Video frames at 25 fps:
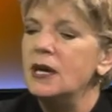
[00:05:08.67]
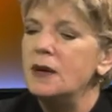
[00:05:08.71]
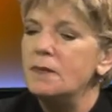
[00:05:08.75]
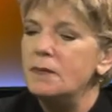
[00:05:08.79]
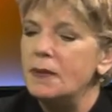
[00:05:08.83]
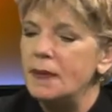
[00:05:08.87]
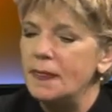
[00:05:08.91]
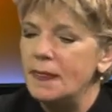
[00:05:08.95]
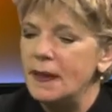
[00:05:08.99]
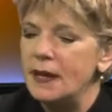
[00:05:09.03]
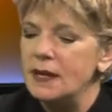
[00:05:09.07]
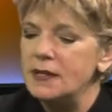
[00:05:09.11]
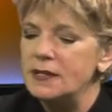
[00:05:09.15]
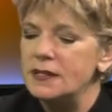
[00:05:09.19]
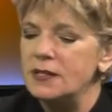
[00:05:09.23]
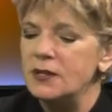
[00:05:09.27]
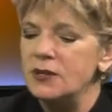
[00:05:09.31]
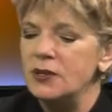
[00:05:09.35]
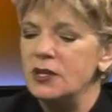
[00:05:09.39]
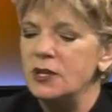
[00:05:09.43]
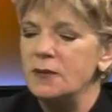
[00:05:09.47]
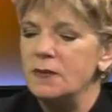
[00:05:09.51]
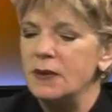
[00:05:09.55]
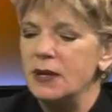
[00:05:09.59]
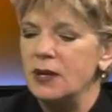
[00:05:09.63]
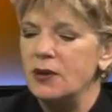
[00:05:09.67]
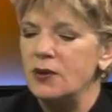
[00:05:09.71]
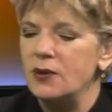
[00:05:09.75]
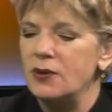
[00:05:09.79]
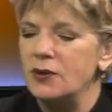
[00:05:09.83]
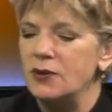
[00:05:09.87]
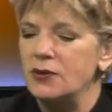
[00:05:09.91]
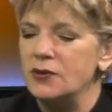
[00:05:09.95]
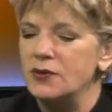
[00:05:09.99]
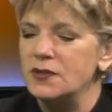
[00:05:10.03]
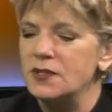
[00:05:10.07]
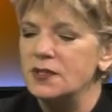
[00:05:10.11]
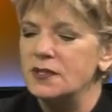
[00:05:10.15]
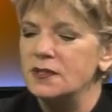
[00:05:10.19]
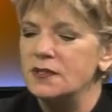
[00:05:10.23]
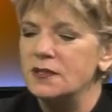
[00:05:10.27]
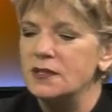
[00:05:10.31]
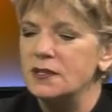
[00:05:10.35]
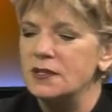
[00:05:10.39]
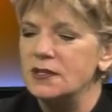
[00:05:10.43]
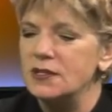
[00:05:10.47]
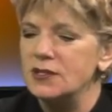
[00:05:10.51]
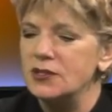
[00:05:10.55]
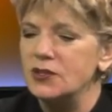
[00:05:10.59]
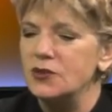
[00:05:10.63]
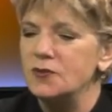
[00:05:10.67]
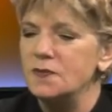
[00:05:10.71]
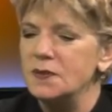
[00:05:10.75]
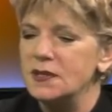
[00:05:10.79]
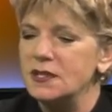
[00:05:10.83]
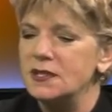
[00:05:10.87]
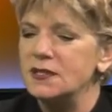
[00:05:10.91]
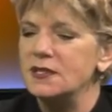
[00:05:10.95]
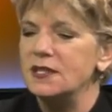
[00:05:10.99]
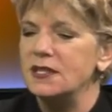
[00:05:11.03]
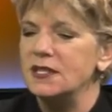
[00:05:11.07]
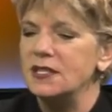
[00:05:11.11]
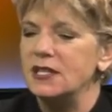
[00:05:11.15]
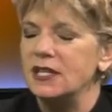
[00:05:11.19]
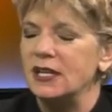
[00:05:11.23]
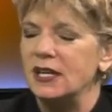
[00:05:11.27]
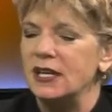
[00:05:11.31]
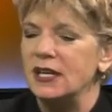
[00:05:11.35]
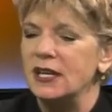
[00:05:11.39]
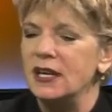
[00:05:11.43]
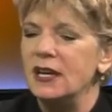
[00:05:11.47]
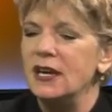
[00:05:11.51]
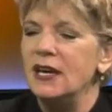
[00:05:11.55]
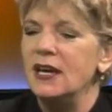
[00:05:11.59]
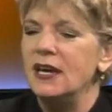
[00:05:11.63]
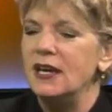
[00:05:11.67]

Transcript: but that's only because the super city